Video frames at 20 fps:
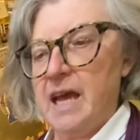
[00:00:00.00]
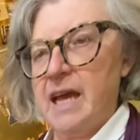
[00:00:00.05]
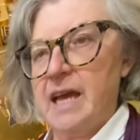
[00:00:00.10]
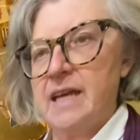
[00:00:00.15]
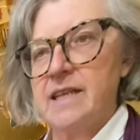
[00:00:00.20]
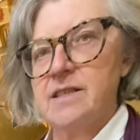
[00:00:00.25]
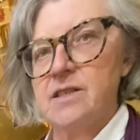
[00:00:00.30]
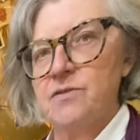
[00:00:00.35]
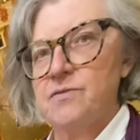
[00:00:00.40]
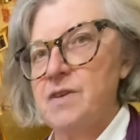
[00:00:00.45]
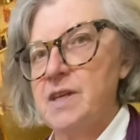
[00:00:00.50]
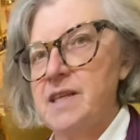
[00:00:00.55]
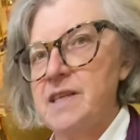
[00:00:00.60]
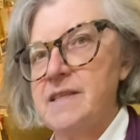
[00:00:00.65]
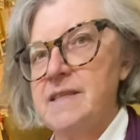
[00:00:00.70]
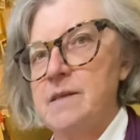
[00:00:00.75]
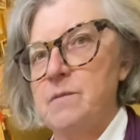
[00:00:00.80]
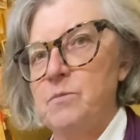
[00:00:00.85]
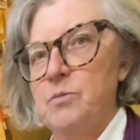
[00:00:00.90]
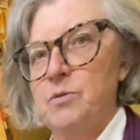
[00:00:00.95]
It's a really
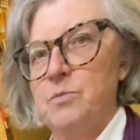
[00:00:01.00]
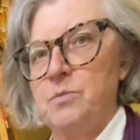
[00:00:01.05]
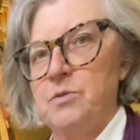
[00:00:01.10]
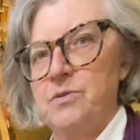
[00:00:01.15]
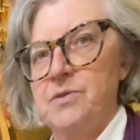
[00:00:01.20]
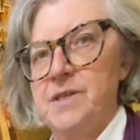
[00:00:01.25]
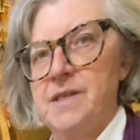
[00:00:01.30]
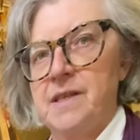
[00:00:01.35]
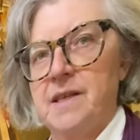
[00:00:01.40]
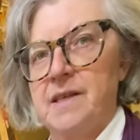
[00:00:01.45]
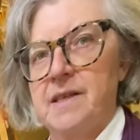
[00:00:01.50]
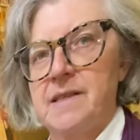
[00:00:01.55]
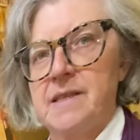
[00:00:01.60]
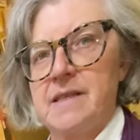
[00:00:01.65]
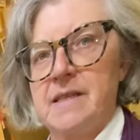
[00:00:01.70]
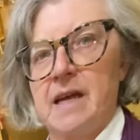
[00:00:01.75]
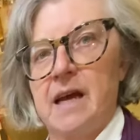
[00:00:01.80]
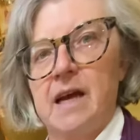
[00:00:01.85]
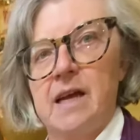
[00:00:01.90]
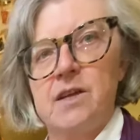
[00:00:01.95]
simple
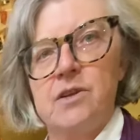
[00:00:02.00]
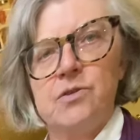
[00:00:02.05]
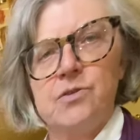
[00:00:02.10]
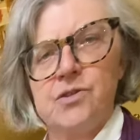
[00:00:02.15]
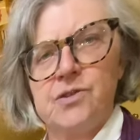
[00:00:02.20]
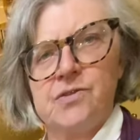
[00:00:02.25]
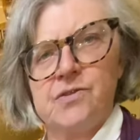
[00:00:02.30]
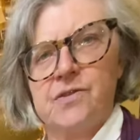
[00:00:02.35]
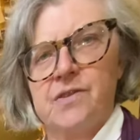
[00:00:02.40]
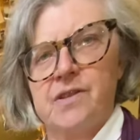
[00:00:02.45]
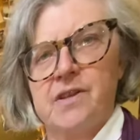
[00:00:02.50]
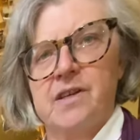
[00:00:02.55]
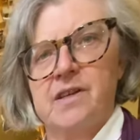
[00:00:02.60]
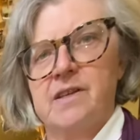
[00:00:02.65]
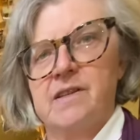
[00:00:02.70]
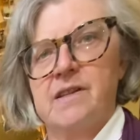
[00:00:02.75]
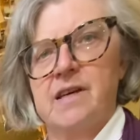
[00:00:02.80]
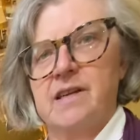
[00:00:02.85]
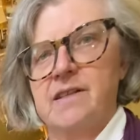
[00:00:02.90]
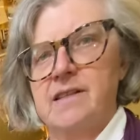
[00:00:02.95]
process. I used to
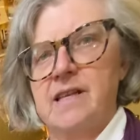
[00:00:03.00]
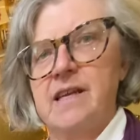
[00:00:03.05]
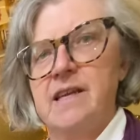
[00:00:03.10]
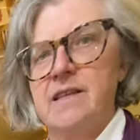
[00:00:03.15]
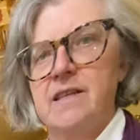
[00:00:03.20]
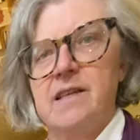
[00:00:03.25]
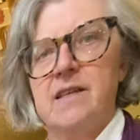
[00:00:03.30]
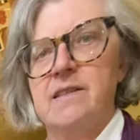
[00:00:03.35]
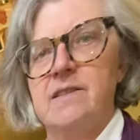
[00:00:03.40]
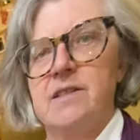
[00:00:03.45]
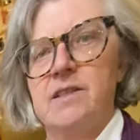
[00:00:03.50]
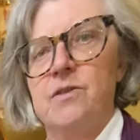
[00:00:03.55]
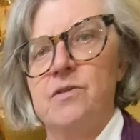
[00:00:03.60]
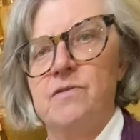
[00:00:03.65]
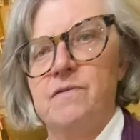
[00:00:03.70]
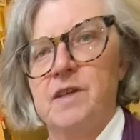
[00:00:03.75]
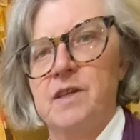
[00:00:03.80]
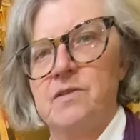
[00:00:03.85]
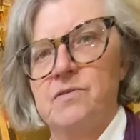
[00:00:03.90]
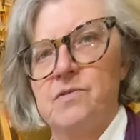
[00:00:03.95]
think that any indigo
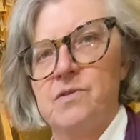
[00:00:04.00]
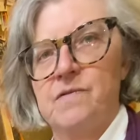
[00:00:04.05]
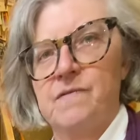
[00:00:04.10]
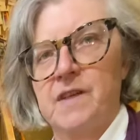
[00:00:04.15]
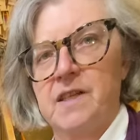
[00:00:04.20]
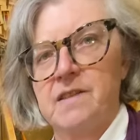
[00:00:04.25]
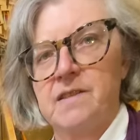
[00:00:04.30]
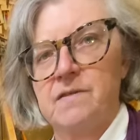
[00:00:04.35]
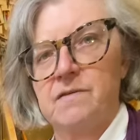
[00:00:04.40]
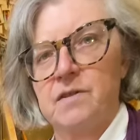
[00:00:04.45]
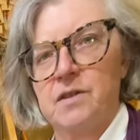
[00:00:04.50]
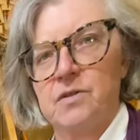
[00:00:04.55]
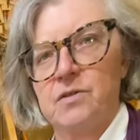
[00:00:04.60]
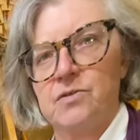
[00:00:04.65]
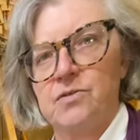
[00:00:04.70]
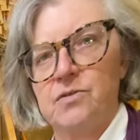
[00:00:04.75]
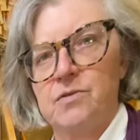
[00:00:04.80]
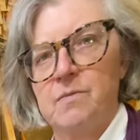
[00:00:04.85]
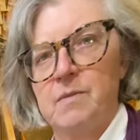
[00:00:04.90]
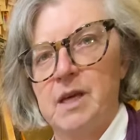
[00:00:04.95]
vat was very difficult
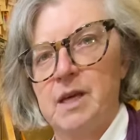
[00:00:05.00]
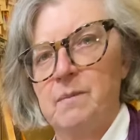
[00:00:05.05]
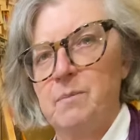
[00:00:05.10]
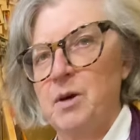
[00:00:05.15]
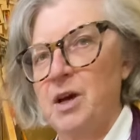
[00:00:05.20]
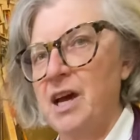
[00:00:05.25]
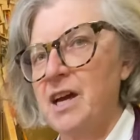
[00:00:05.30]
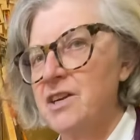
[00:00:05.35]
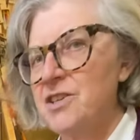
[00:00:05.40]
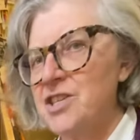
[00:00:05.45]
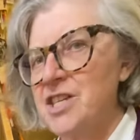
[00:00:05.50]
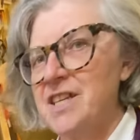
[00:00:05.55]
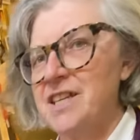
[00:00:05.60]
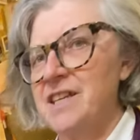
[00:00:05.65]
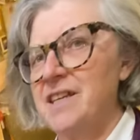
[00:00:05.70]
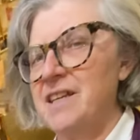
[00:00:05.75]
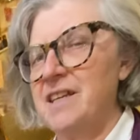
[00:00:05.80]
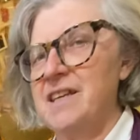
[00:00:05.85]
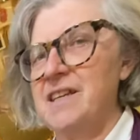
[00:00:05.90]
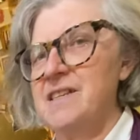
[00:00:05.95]
to make, but
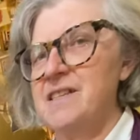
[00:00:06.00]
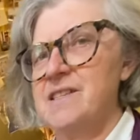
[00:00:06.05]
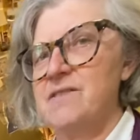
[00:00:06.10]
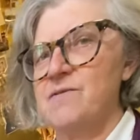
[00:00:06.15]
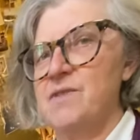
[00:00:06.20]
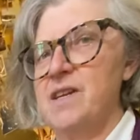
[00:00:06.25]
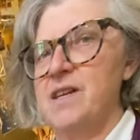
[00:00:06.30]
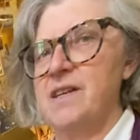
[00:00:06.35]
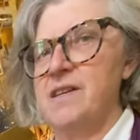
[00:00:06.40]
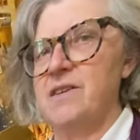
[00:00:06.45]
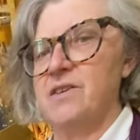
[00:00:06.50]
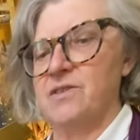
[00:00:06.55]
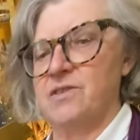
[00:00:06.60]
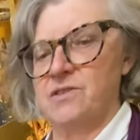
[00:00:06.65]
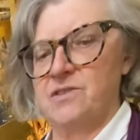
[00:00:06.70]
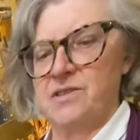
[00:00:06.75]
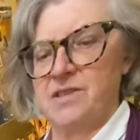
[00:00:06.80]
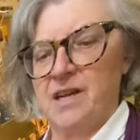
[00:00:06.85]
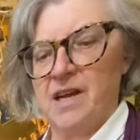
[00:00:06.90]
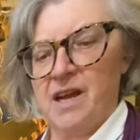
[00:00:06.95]
actually it's really
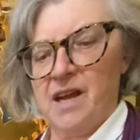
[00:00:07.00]
not.